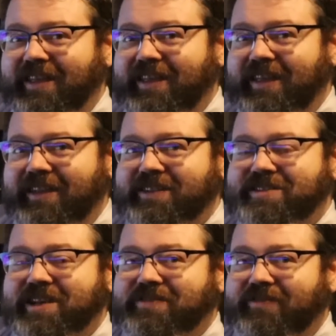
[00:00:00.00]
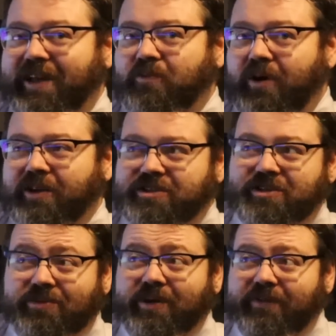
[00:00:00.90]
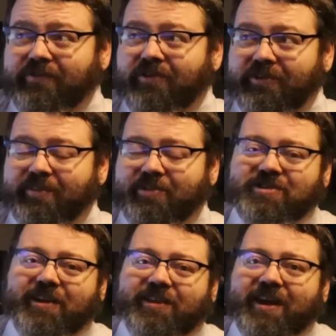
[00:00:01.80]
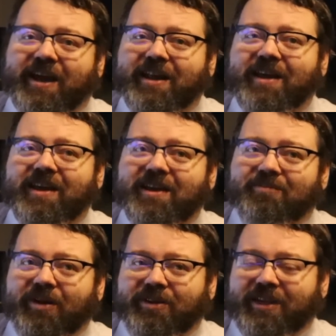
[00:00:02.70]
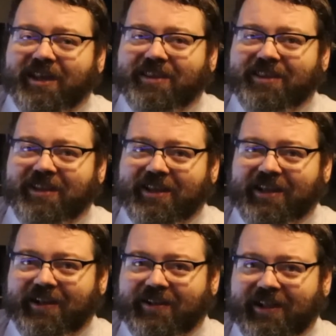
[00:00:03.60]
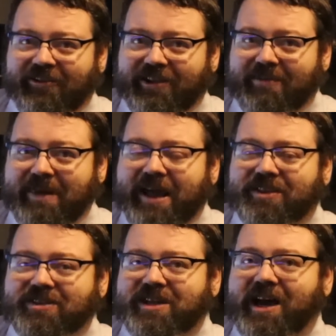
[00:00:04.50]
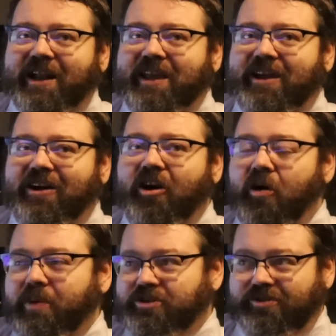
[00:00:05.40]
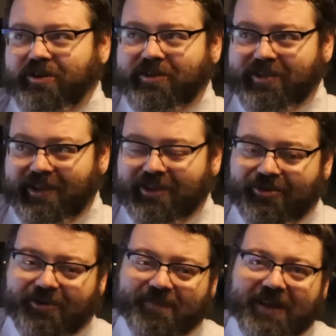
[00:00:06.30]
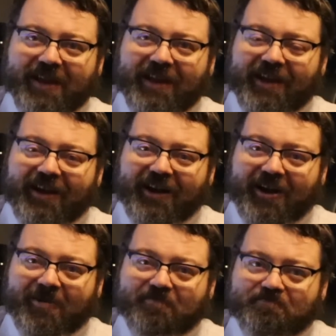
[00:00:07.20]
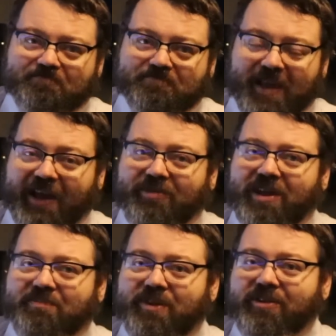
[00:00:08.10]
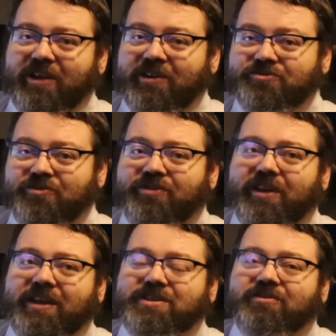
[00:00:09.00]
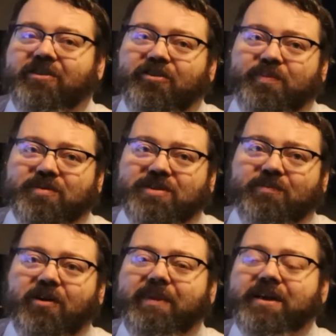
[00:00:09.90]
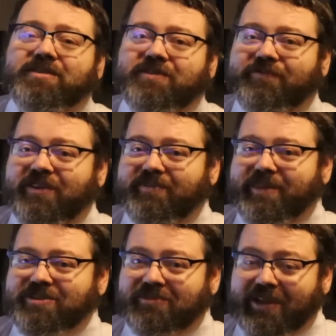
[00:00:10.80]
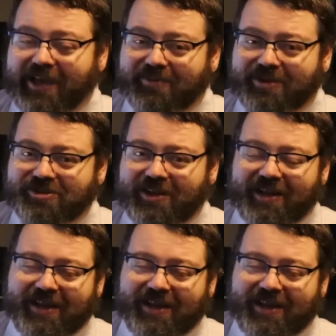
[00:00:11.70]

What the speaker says: in the sense of like 1, 2, 3, 4, numbers like that, but that that math is not a arbitrary thing either. Kind of like with that beauty and truth thing easier, I hope you say, well, math is a fundamental language.